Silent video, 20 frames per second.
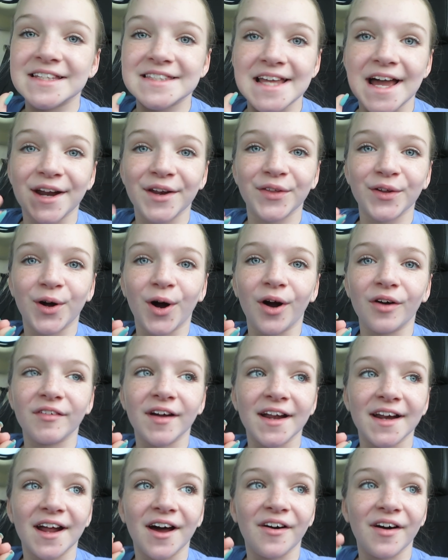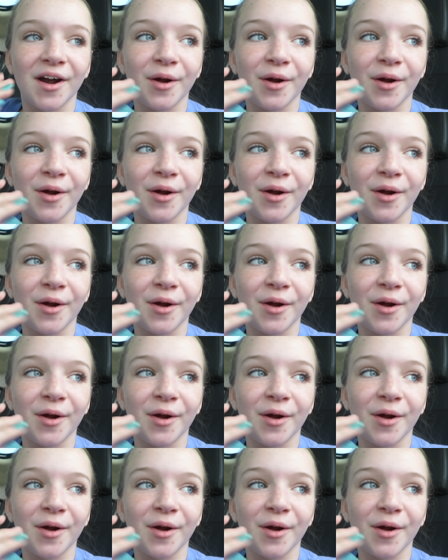is out of the car right now,